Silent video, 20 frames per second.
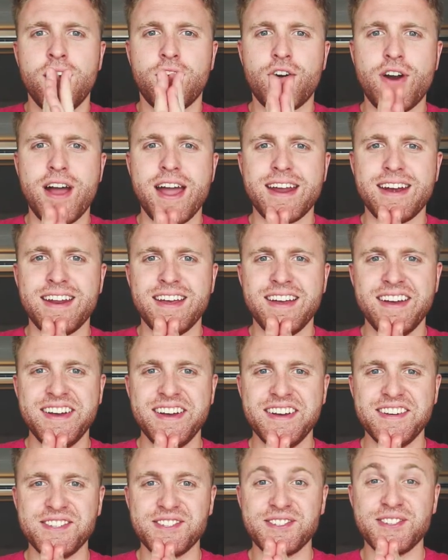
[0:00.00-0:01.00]
All right,
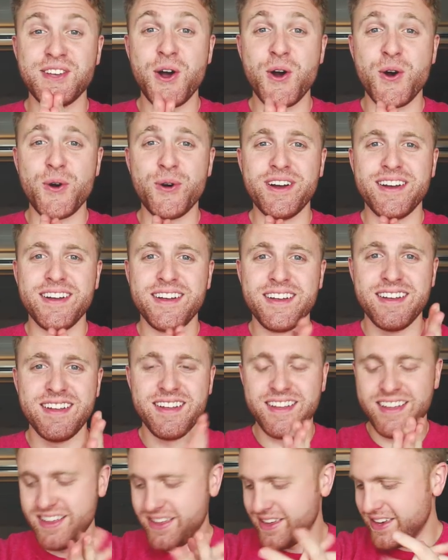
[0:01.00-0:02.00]
so
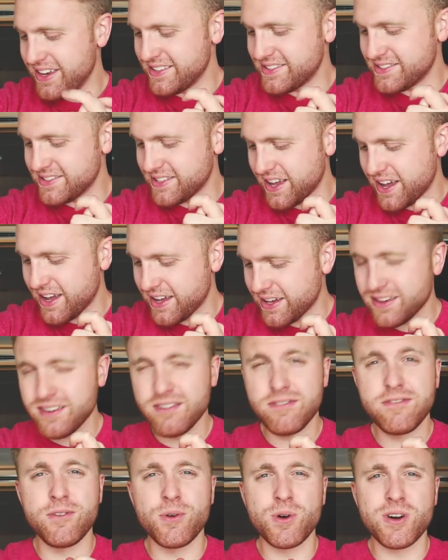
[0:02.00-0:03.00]
it's like
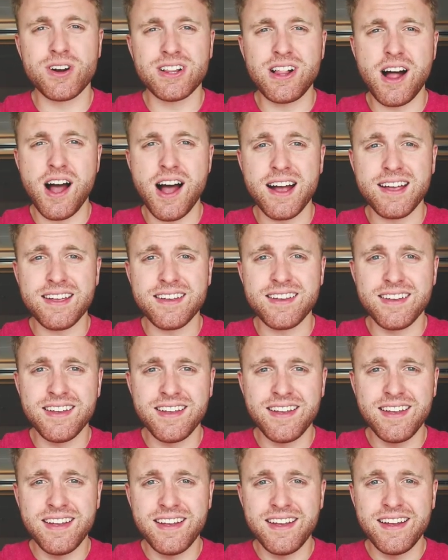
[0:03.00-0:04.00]
four o'clock
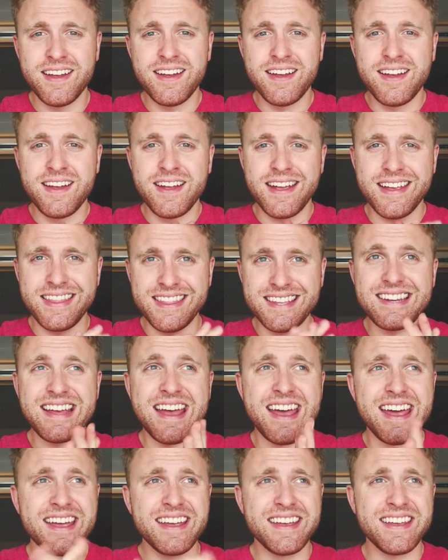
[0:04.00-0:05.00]
in the
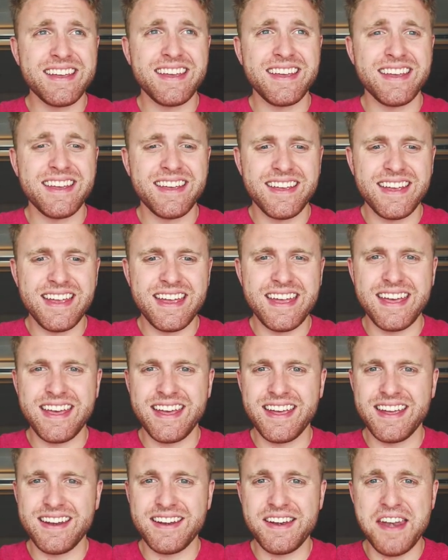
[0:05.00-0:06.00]
day
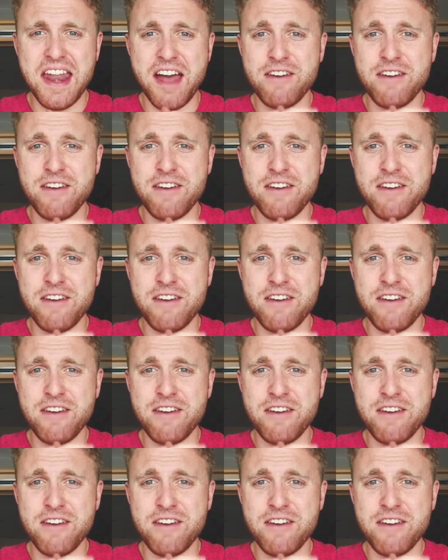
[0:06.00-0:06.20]
in